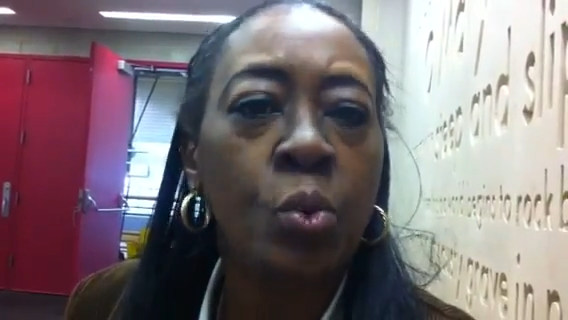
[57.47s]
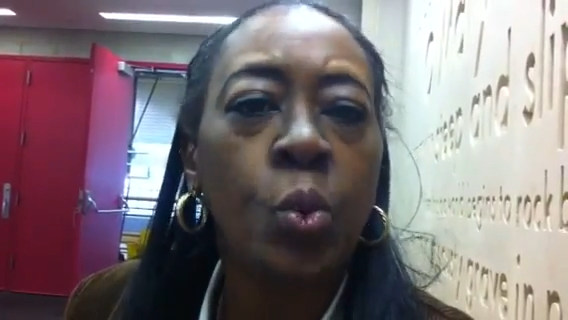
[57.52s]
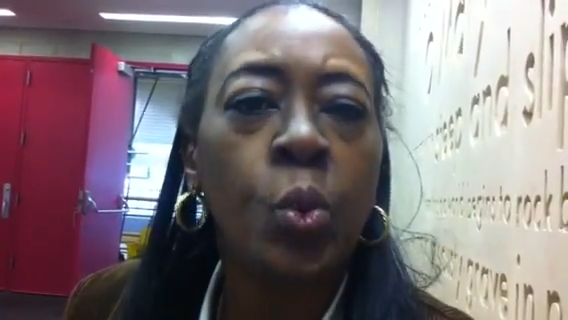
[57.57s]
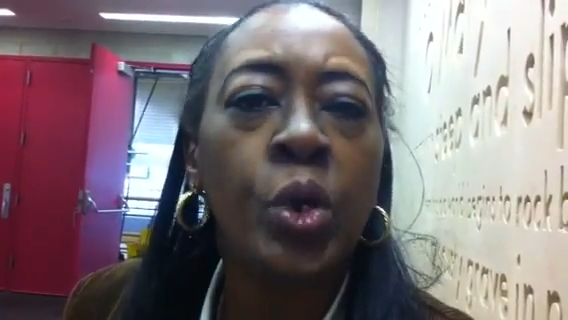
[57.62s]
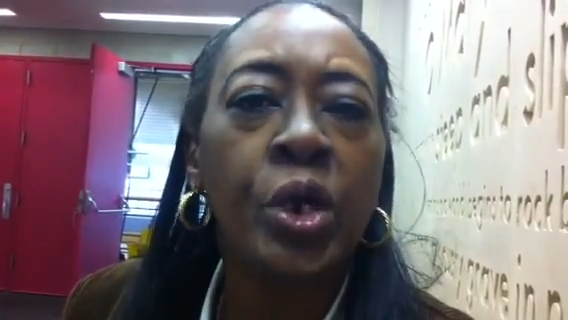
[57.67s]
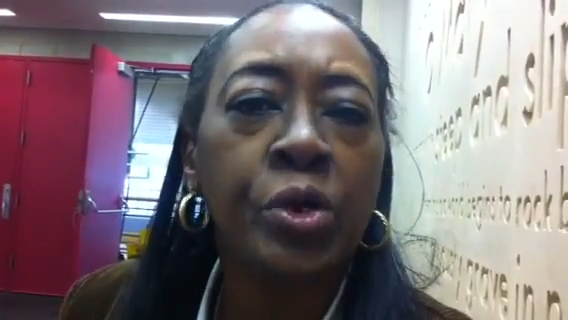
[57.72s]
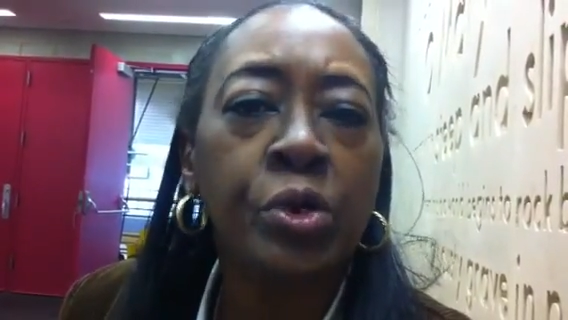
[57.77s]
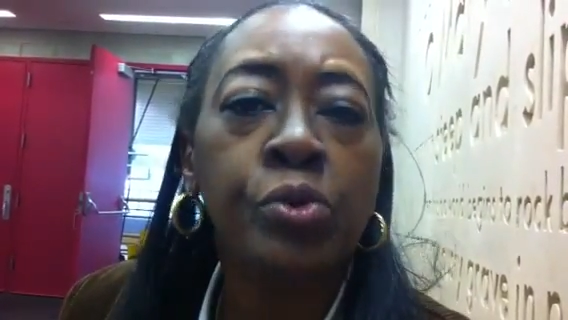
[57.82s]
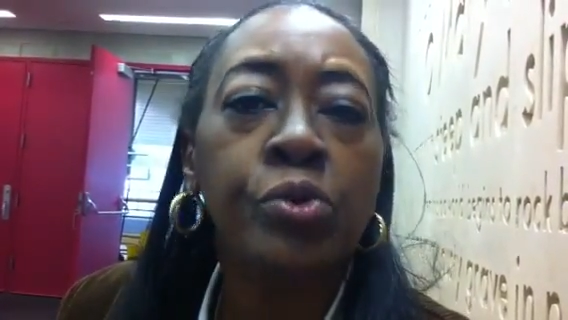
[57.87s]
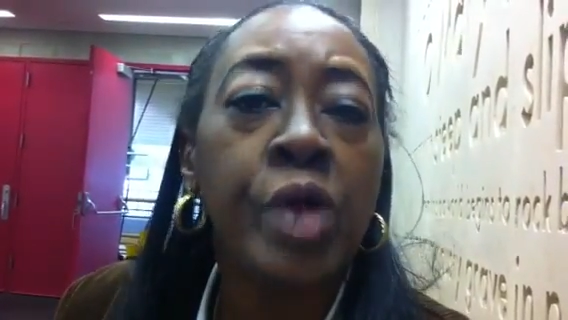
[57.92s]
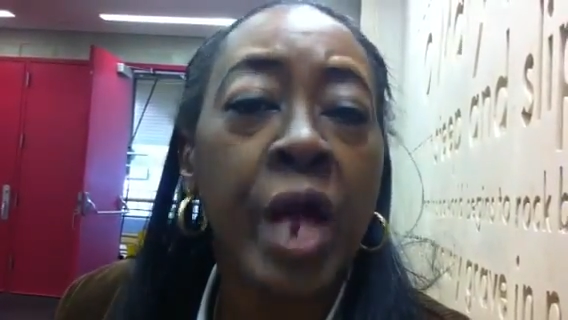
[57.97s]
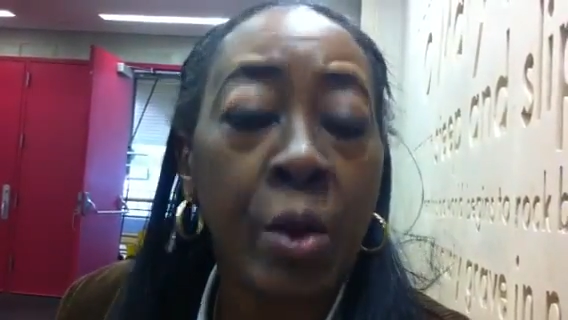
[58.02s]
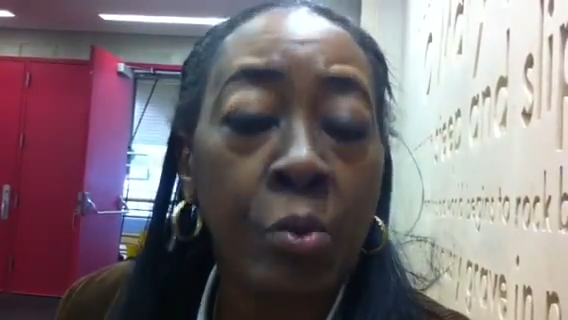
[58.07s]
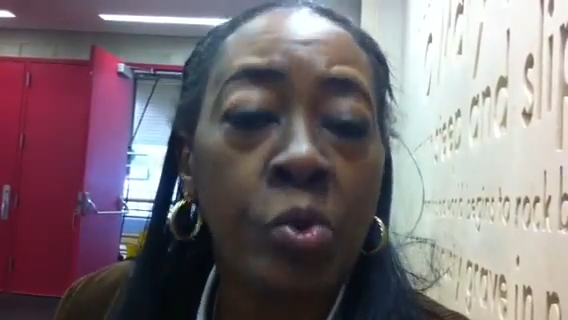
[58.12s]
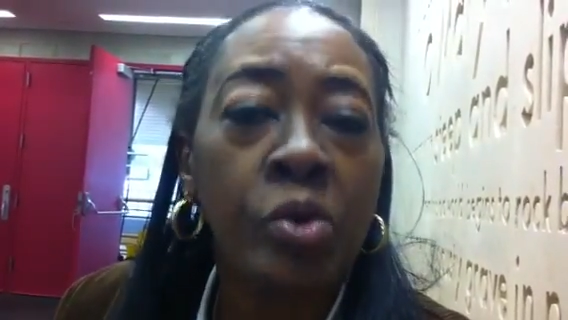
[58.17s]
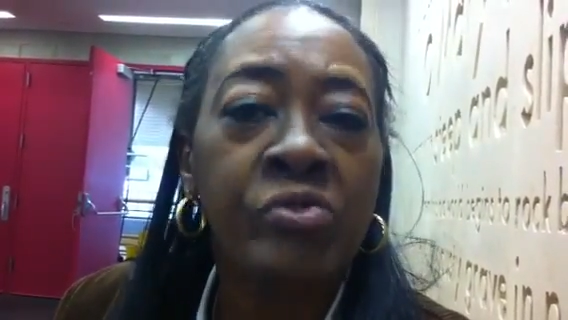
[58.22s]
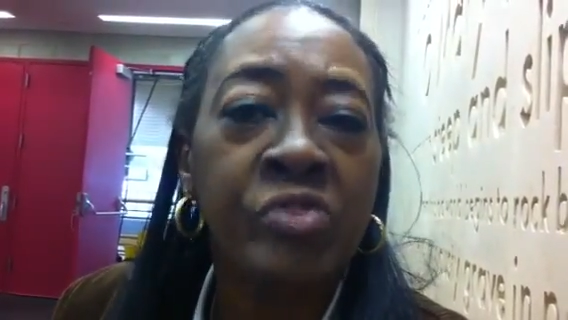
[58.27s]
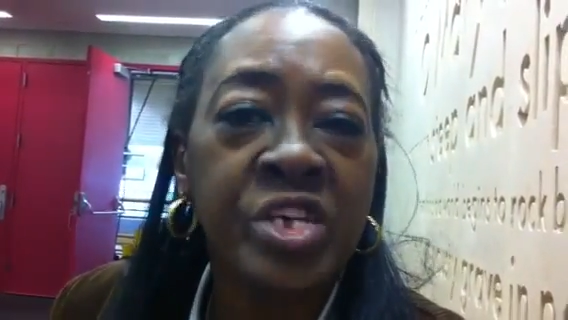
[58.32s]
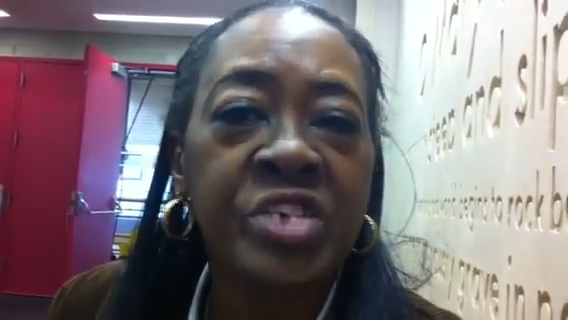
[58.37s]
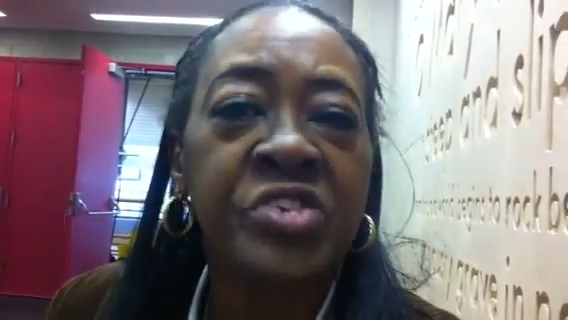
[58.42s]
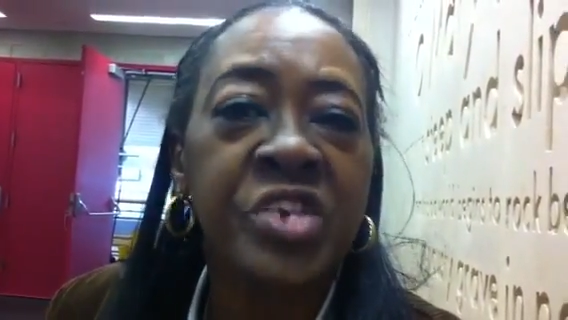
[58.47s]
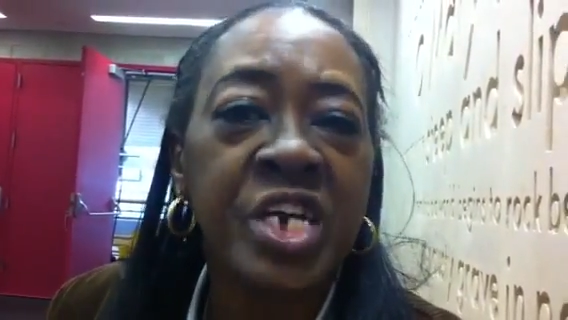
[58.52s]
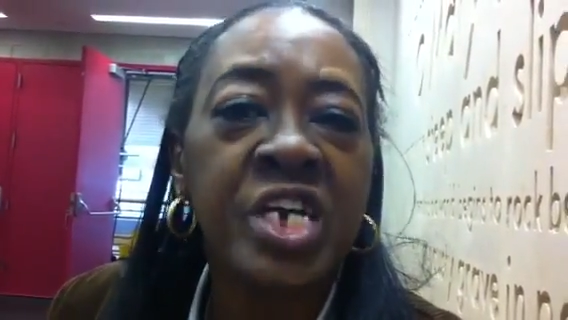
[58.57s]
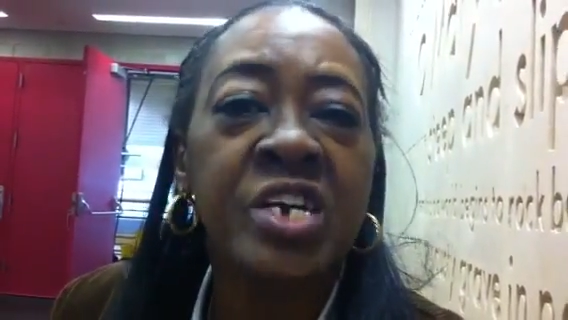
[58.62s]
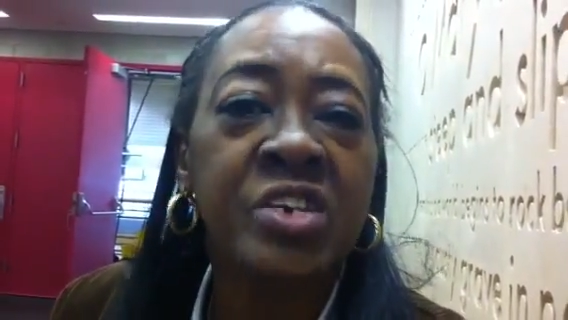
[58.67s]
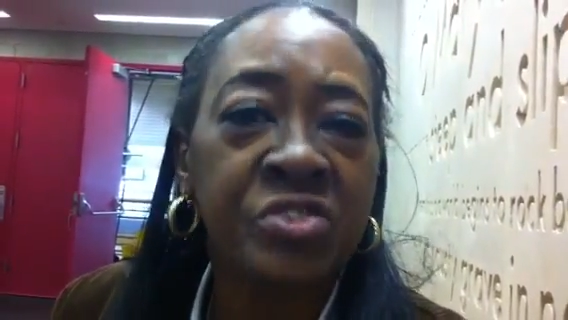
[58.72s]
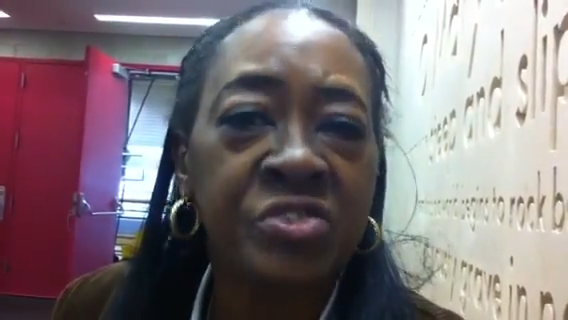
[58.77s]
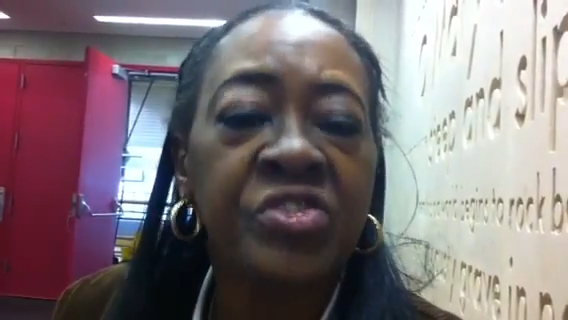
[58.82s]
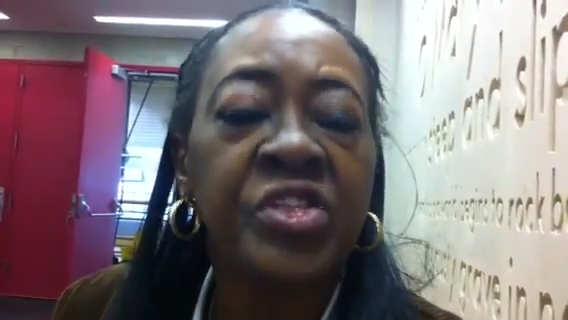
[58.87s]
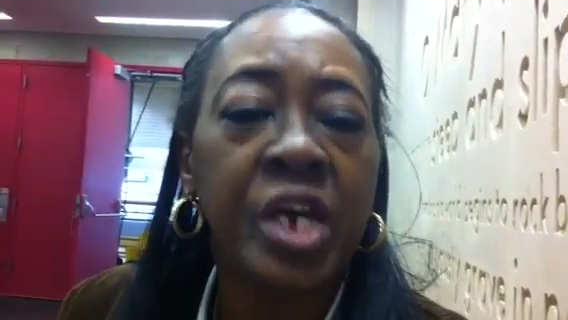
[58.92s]
where do they want these
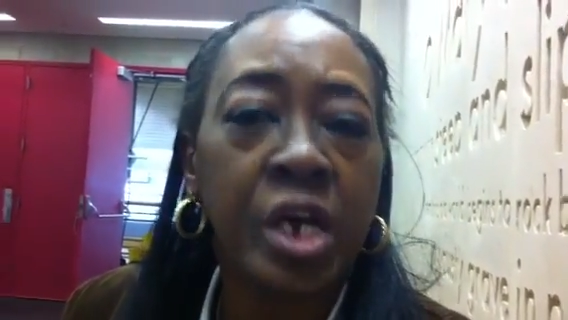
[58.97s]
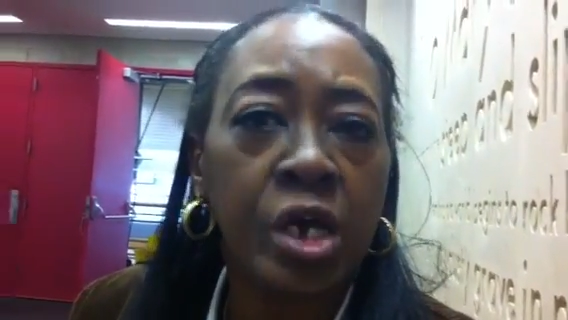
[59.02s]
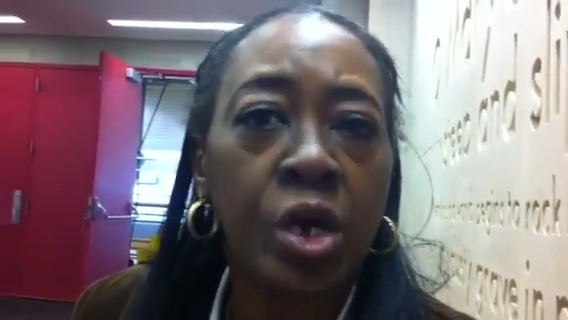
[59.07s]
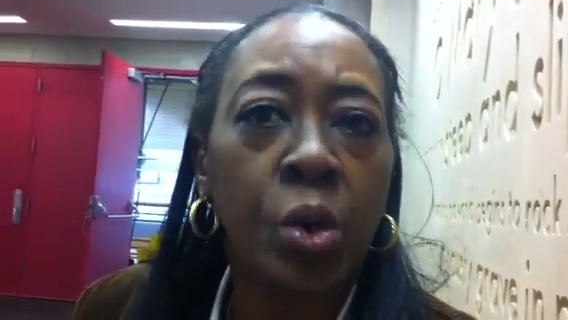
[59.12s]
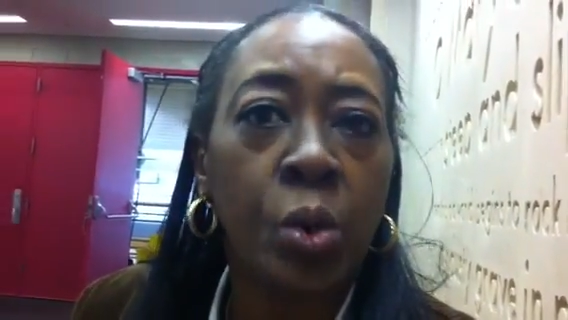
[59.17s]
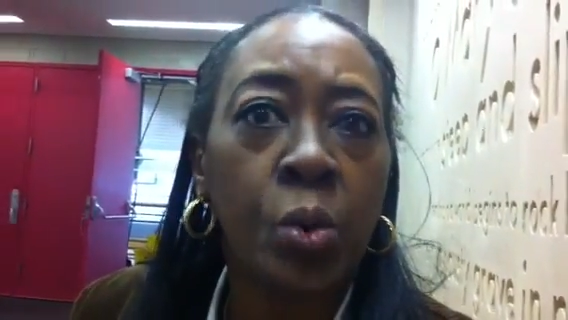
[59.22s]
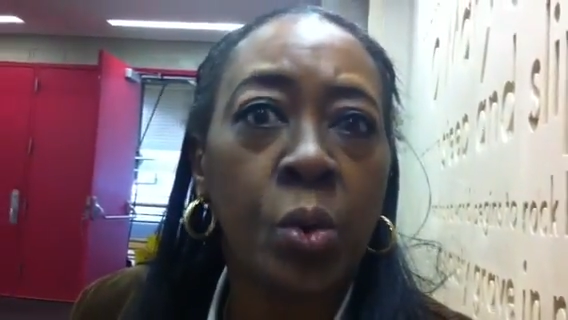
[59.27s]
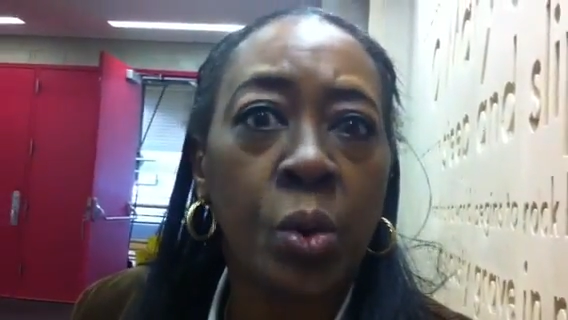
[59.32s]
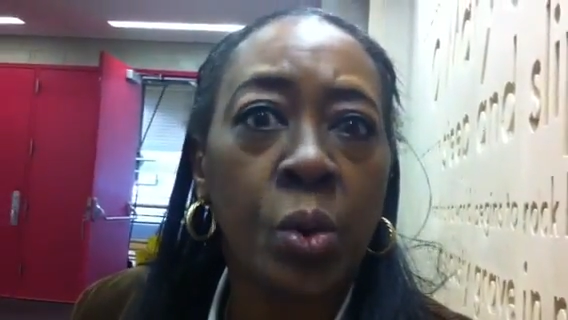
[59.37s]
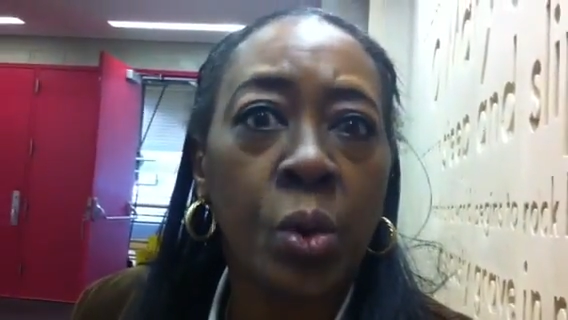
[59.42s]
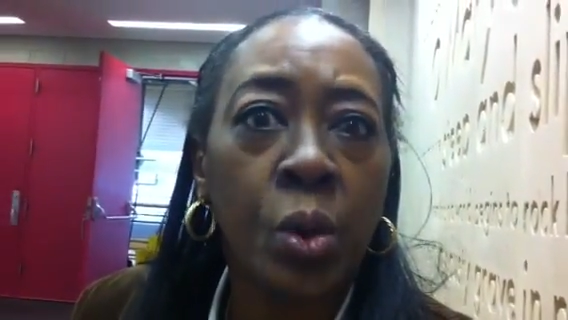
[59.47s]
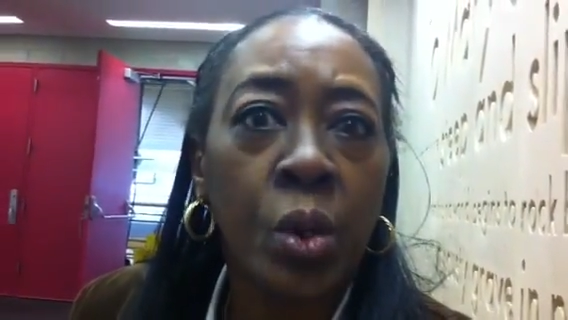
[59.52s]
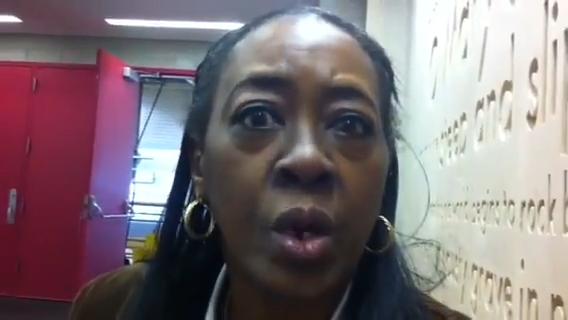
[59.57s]
kids to go?